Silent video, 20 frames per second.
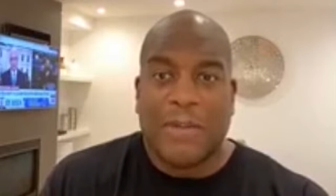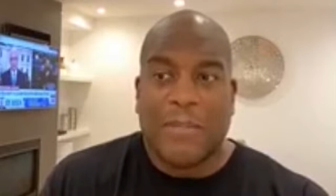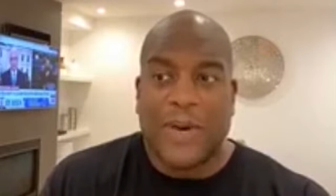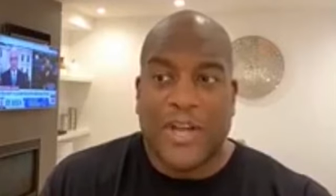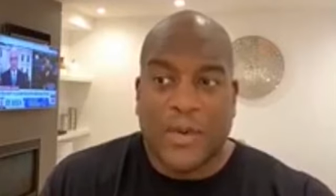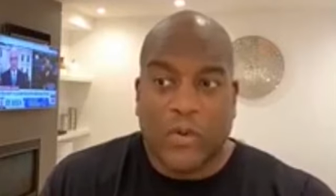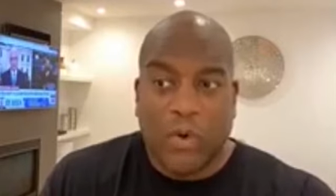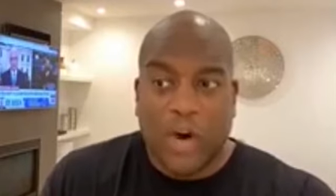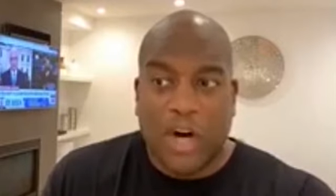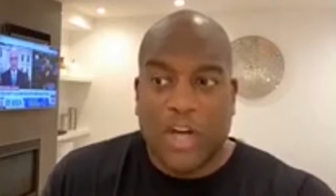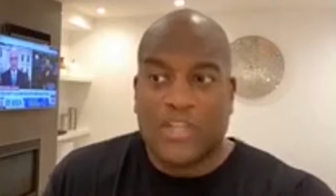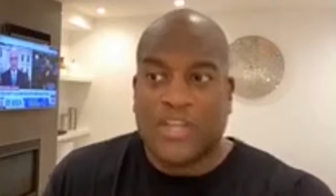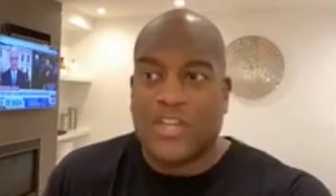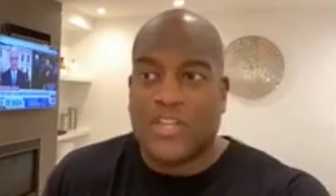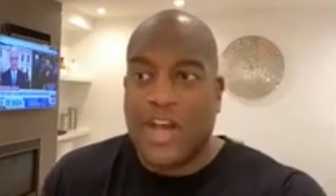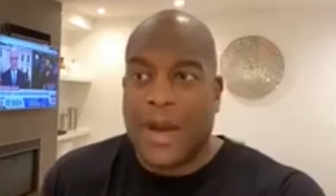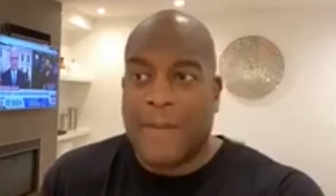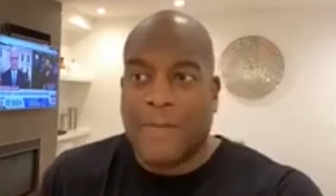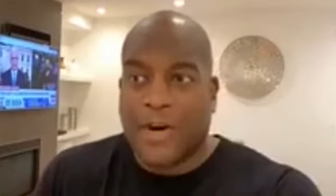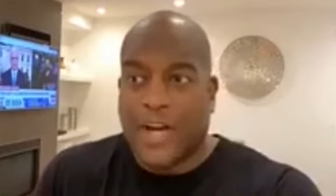But he wears
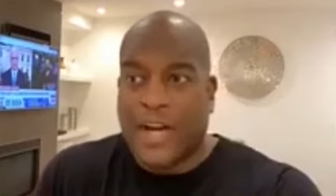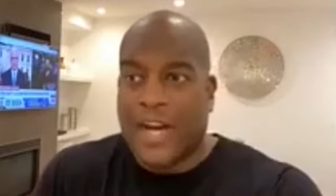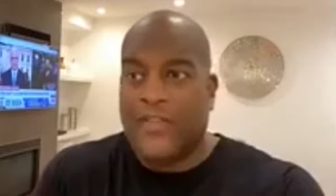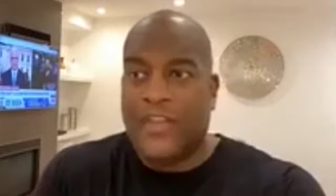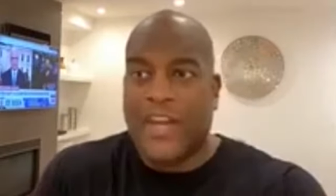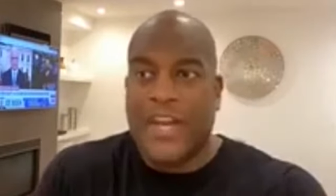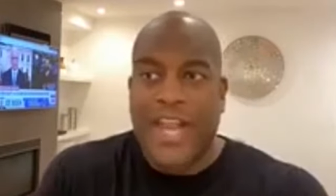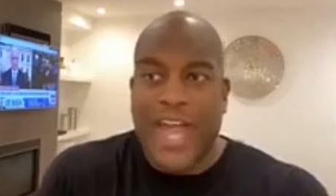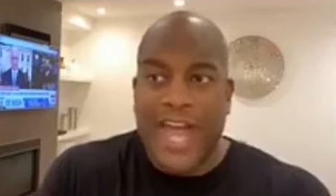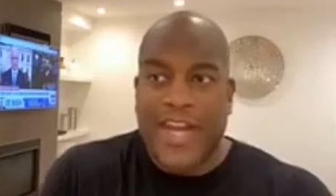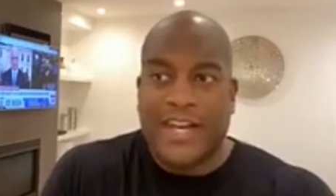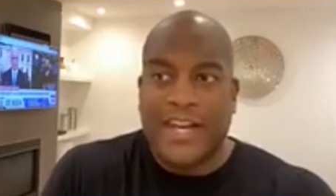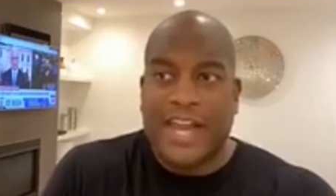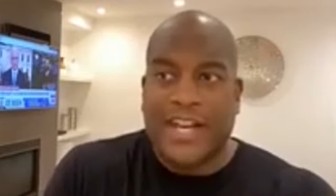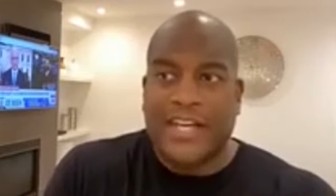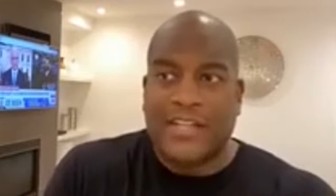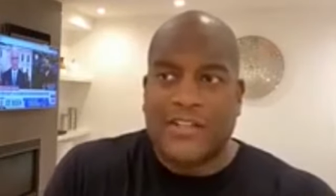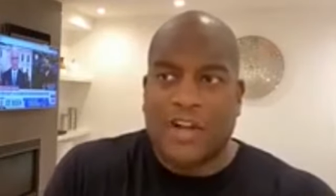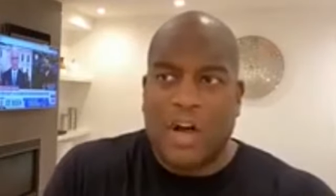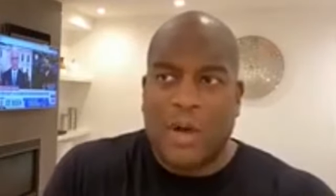his number in the net,
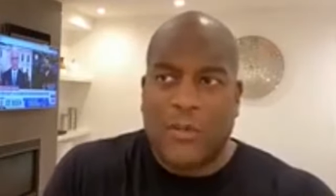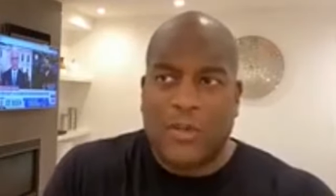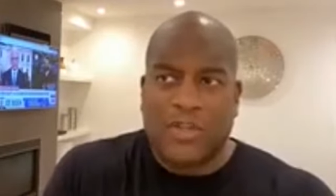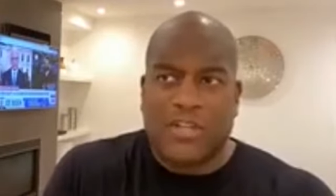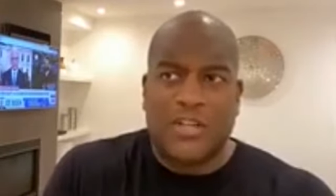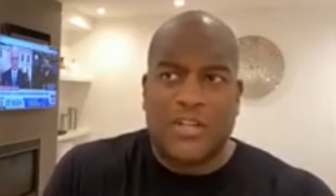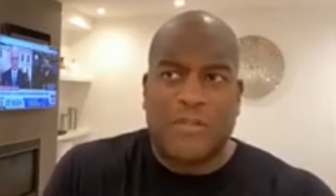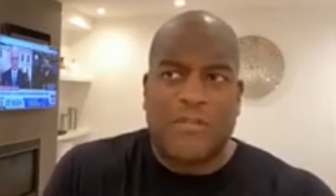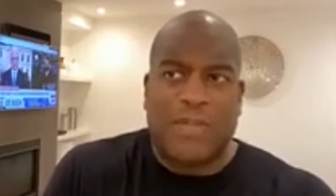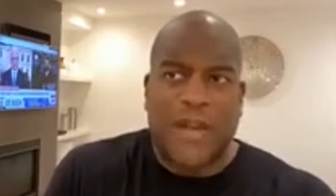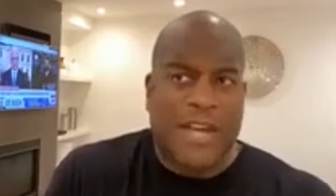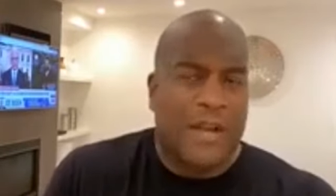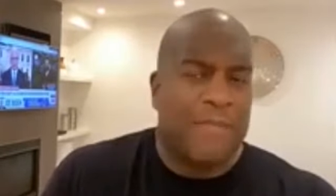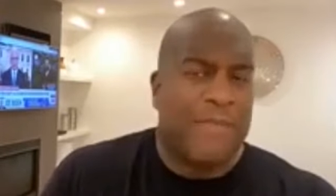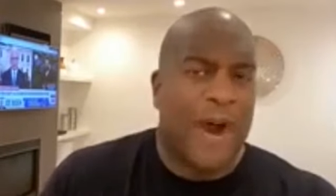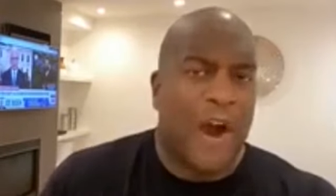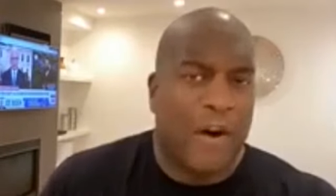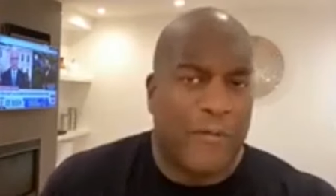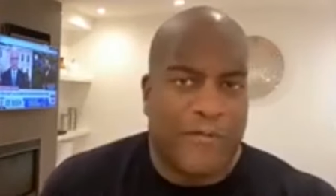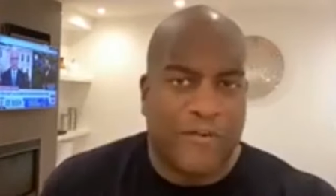and he's almost as big
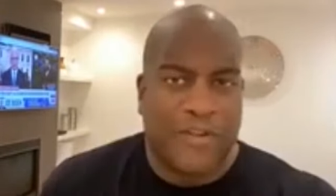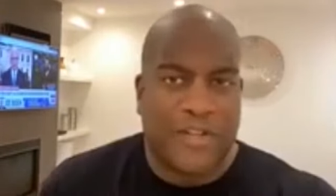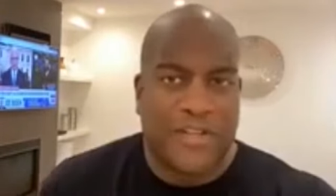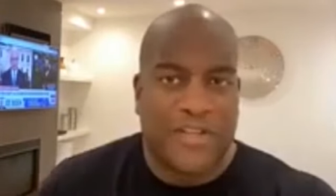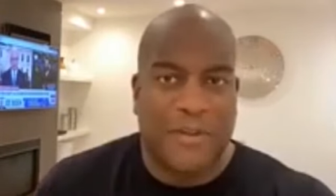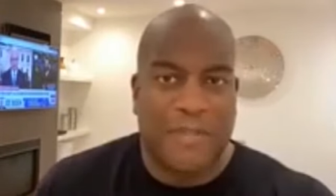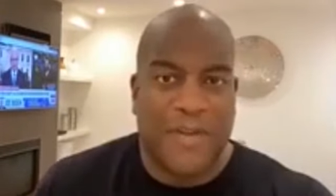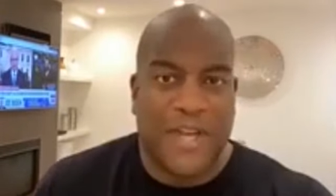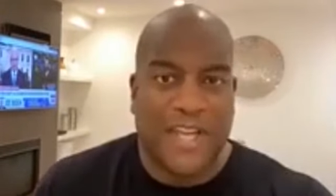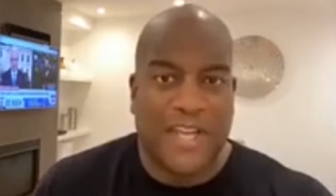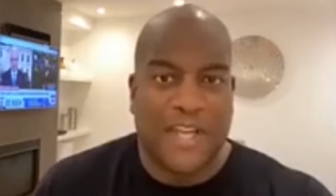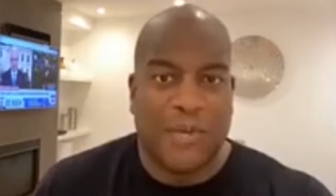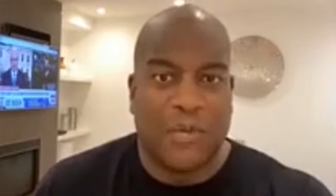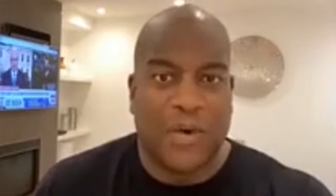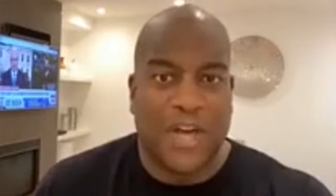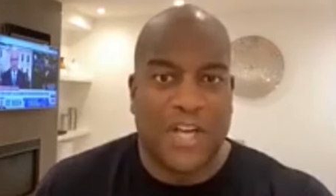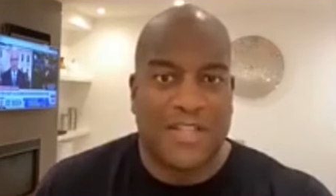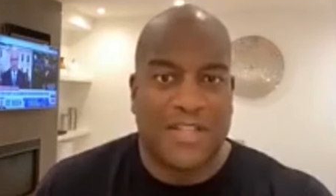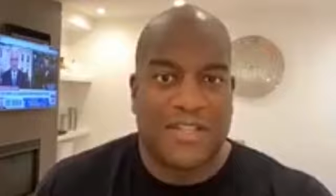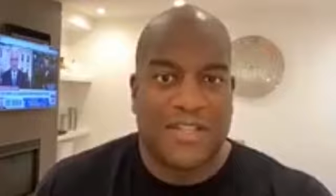and powerful as the big E
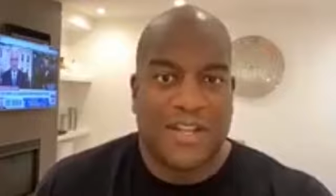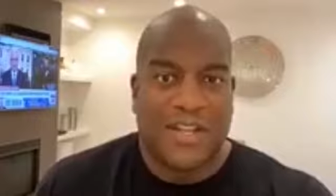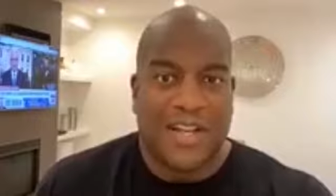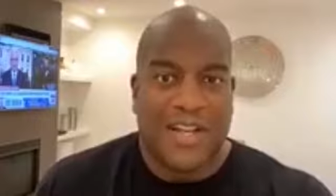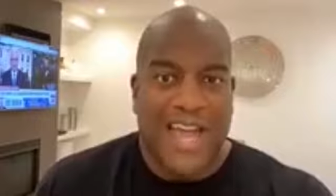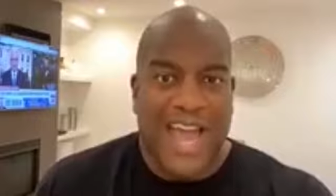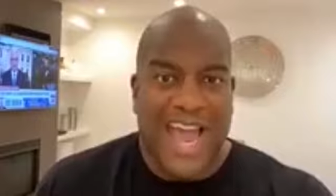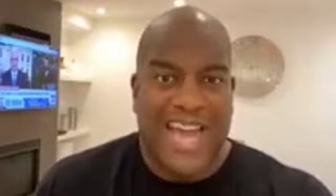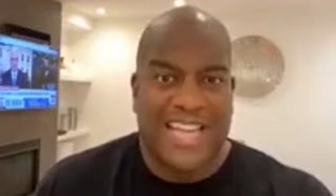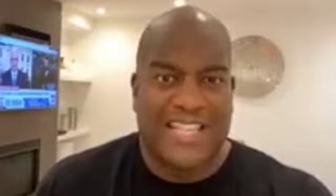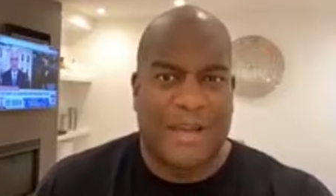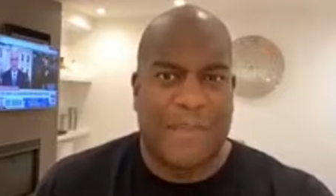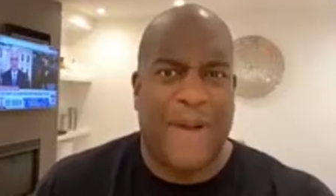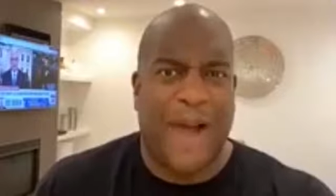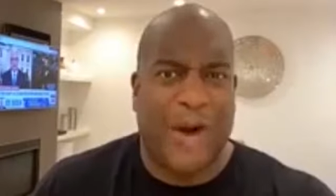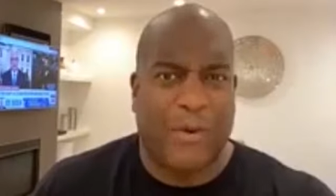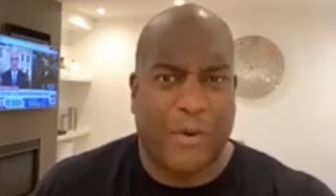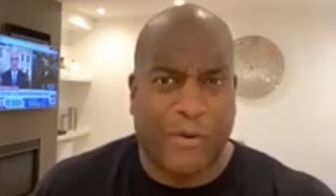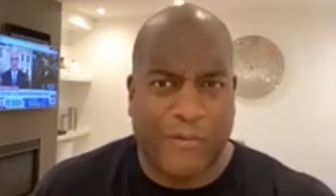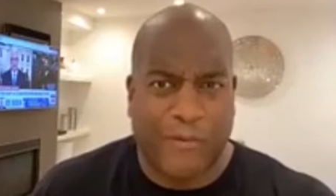was as a
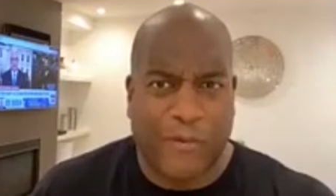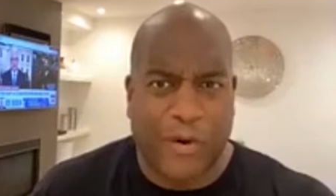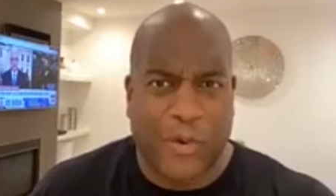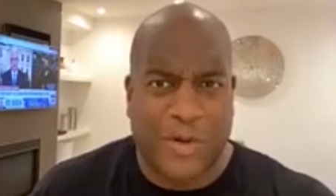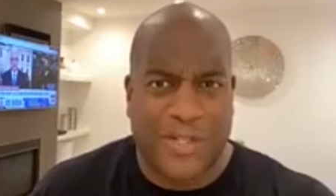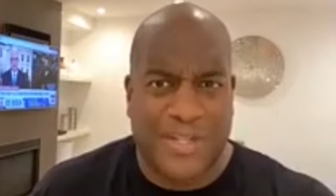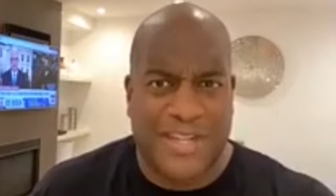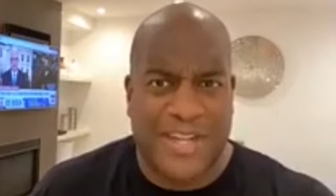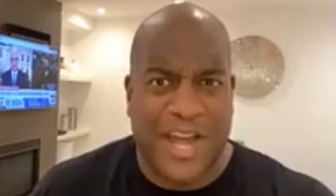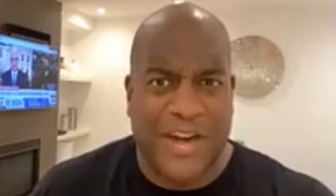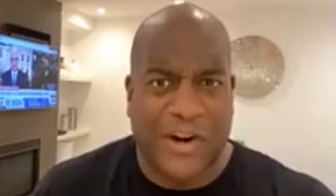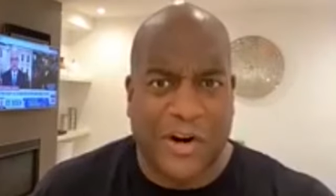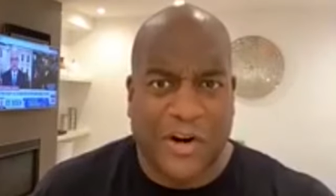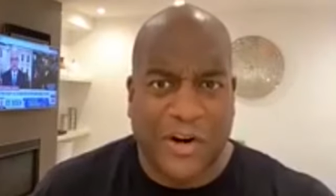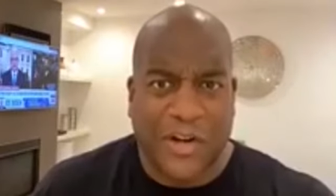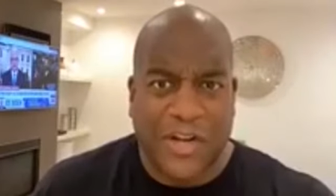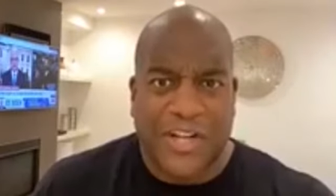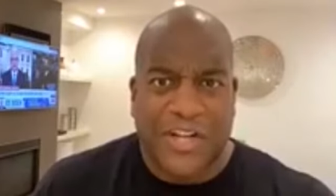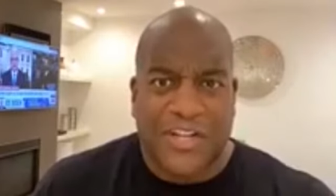power forward center.